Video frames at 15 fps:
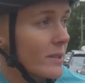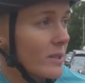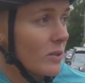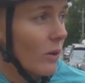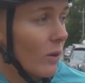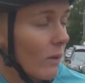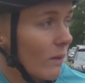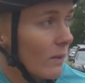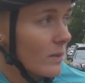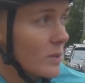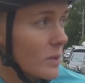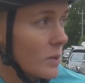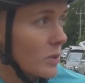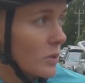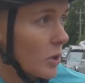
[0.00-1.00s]
it's not
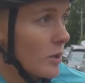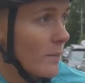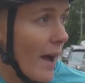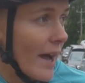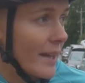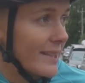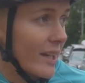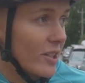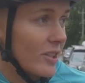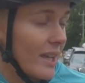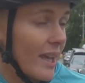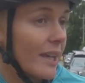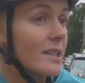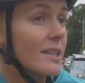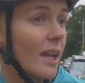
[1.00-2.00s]
too bad. It's actually
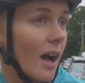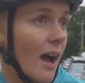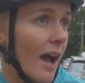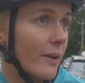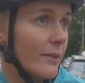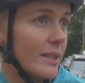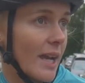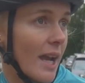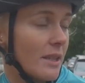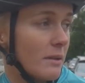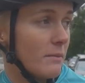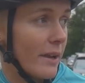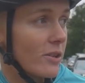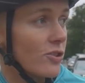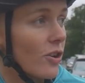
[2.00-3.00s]
easier, I would say,
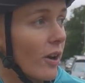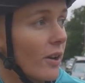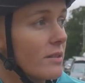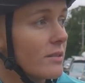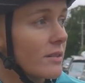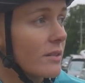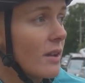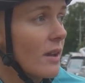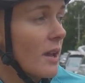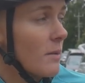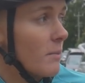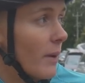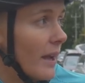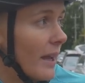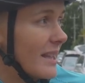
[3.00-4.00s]
than metros,
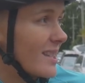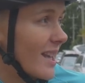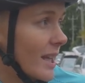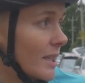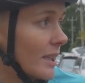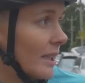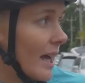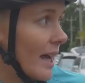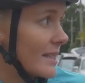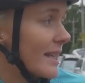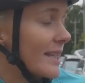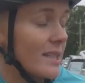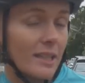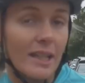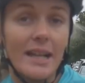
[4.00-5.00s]
but it's like the last
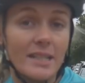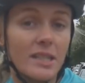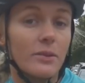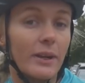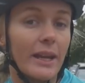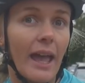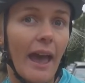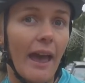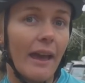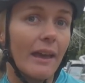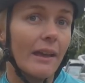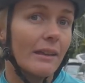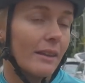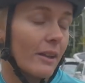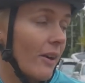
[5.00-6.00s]

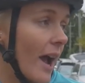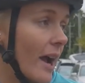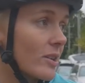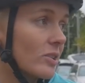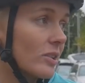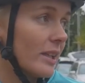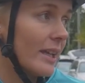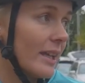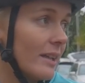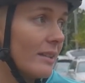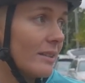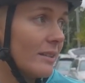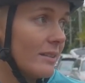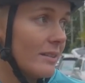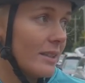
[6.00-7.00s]
3K that are actually
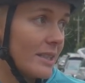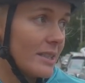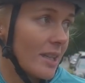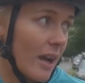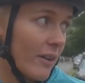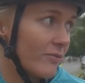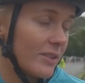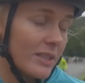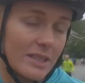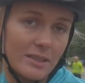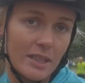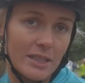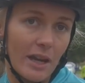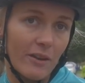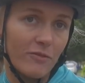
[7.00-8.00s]
the tough
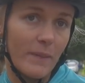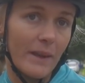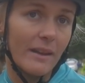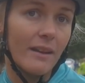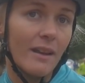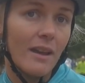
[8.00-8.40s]
bit.